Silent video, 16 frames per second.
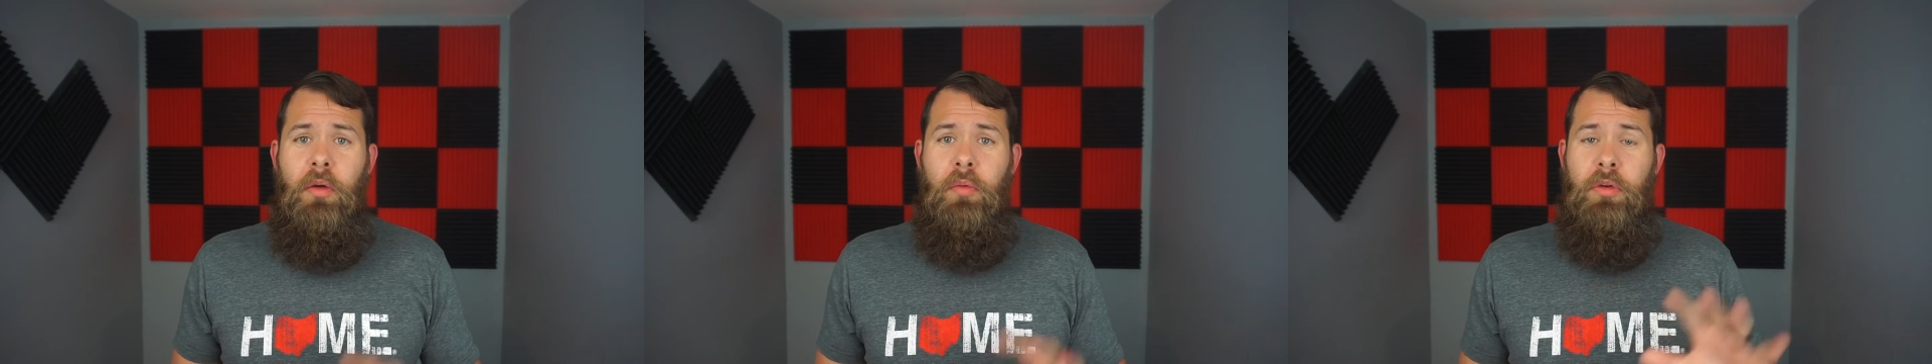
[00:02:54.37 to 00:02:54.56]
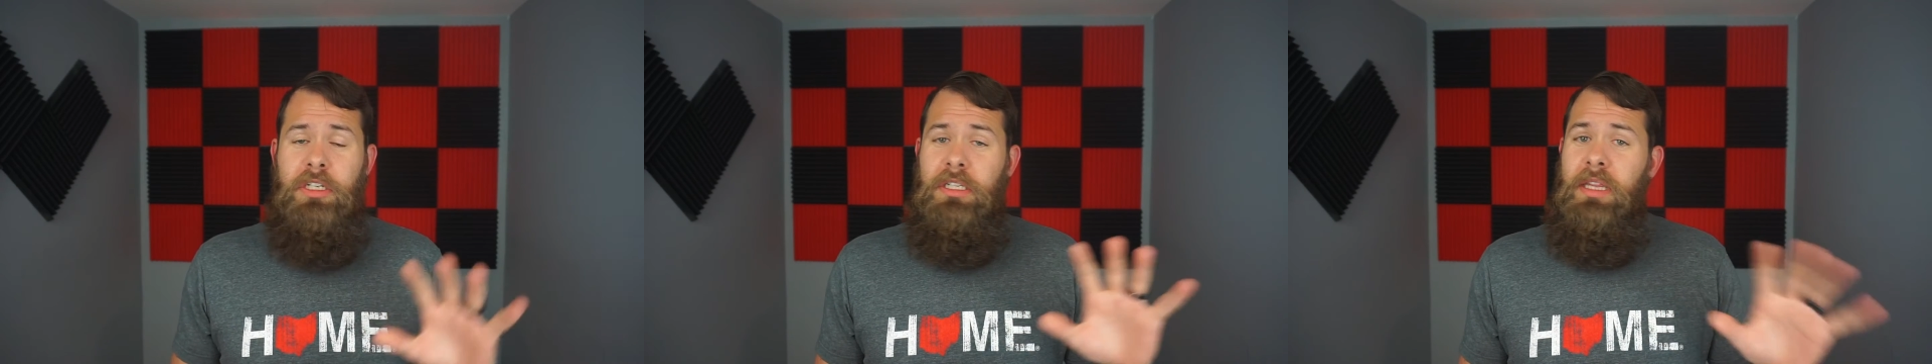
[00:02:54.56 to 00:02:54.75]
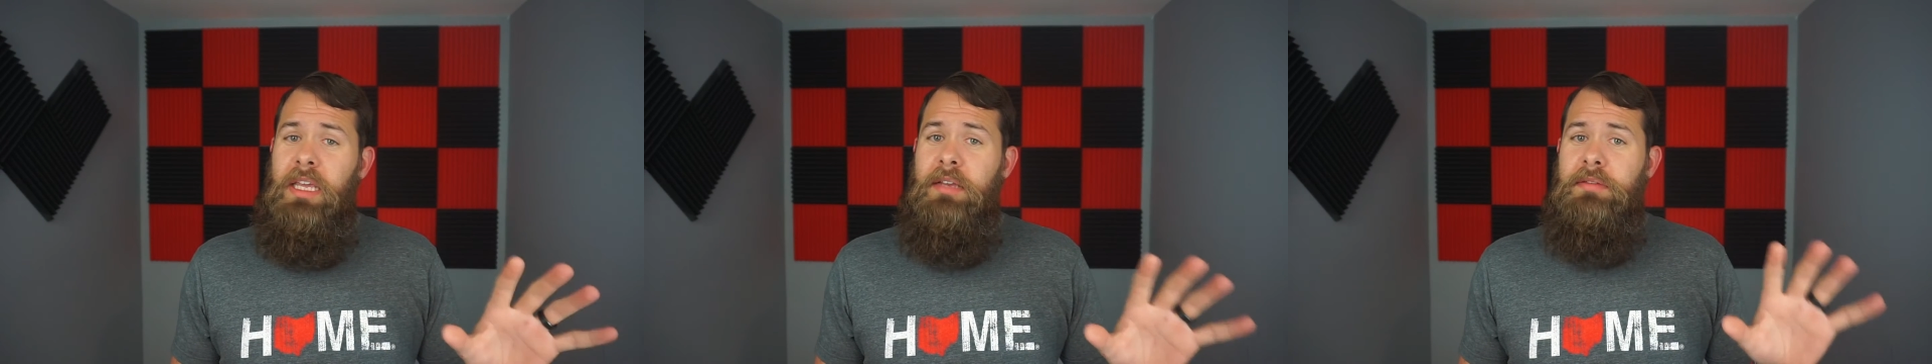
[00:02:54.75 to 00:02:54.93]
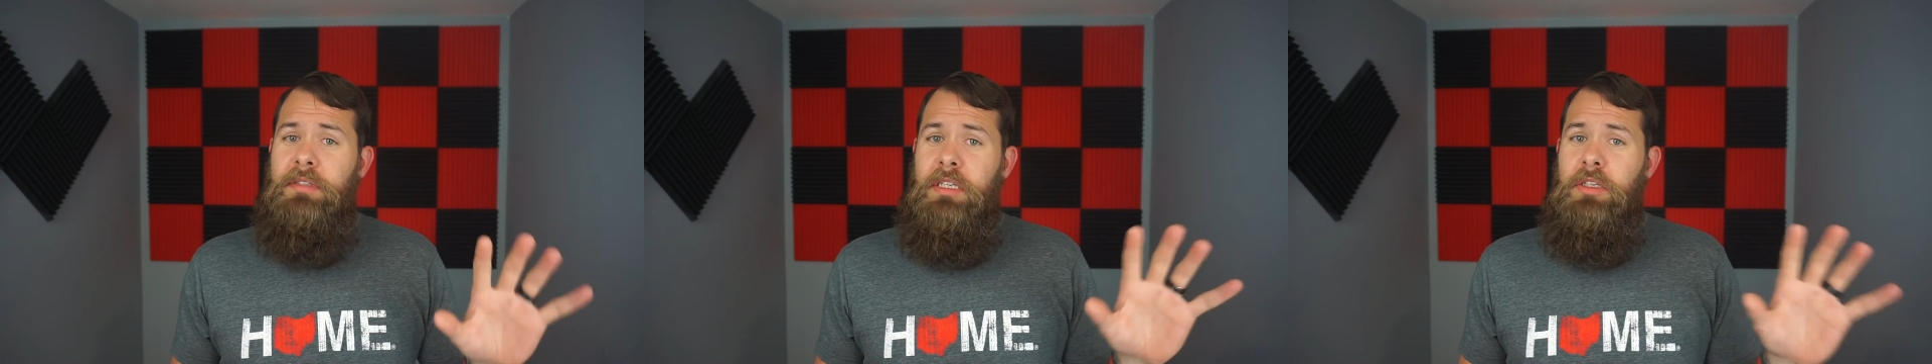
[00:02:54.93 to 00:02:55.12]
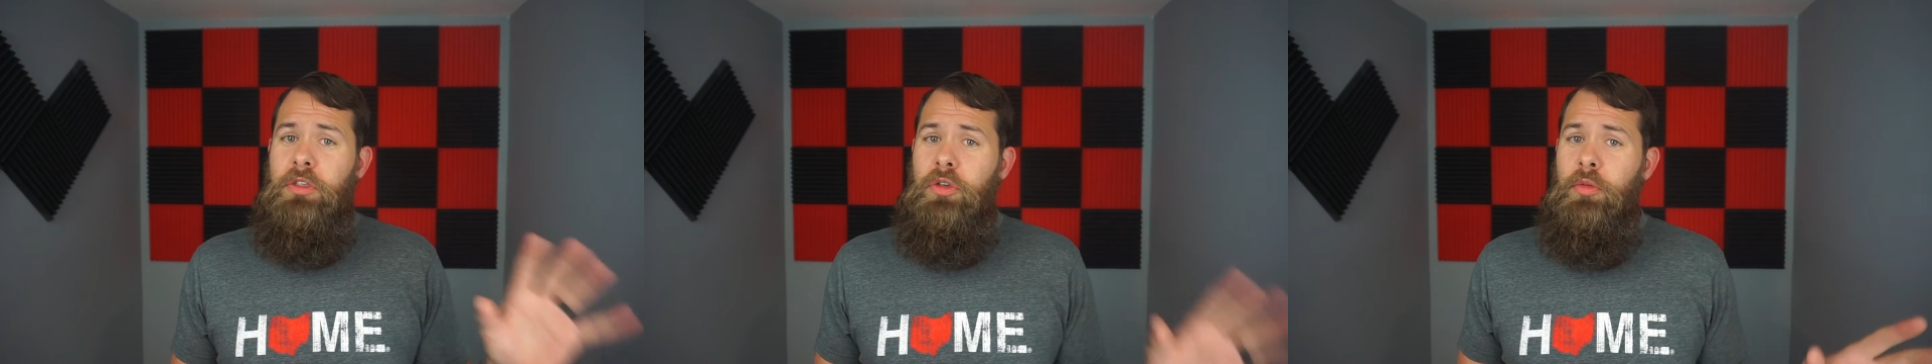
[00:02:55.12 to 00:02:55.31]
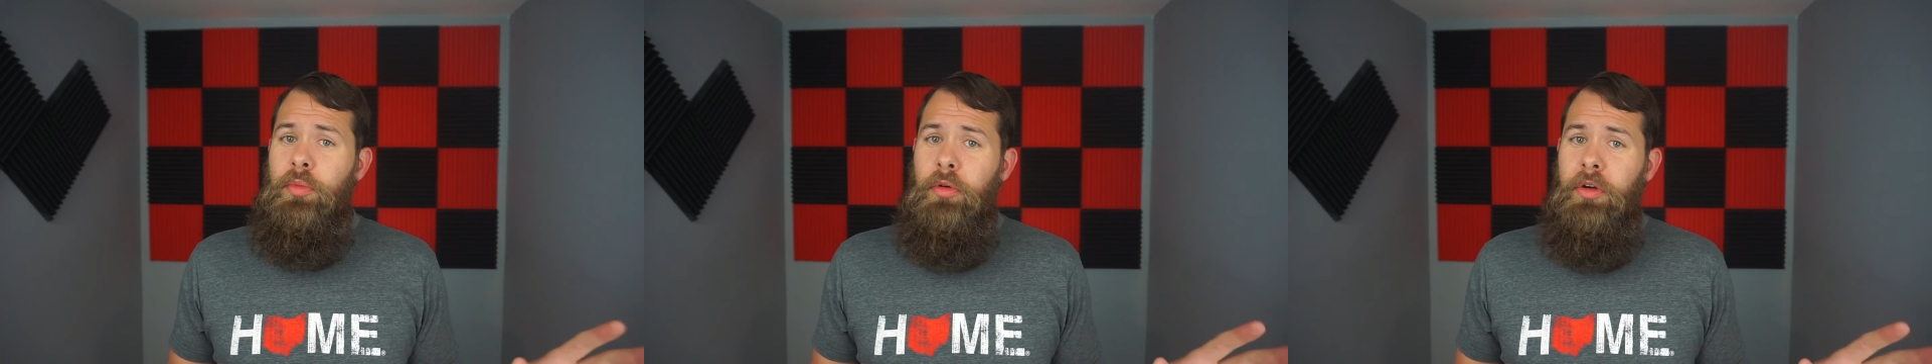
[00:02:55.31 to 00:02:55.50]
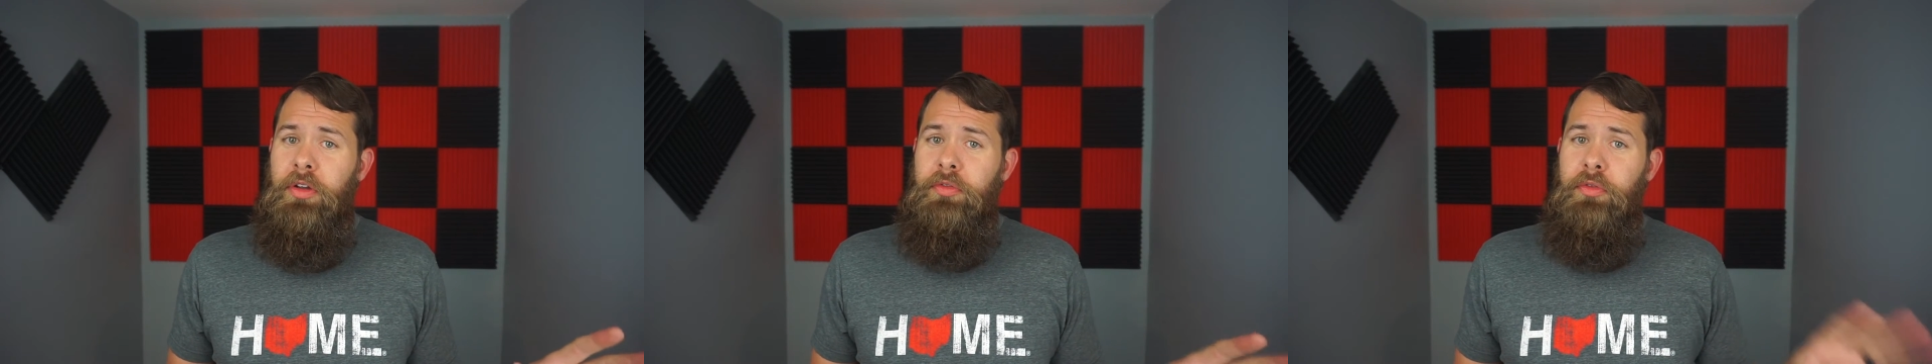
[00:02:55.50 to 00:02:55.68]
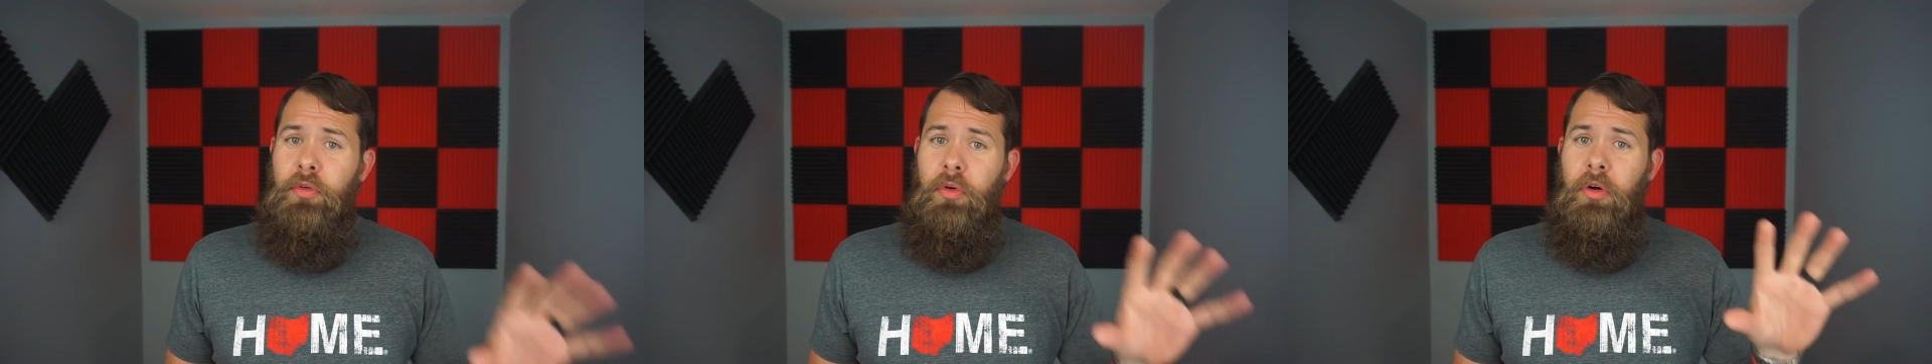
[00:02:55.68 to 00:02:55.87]
which leaves the
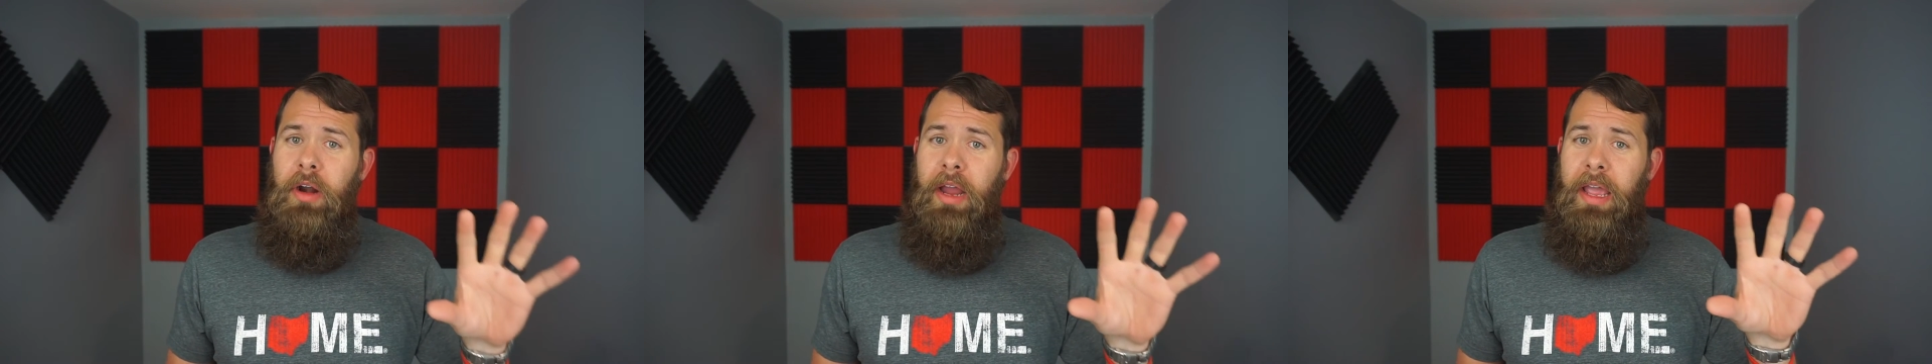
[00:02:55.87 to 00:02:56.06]
2.4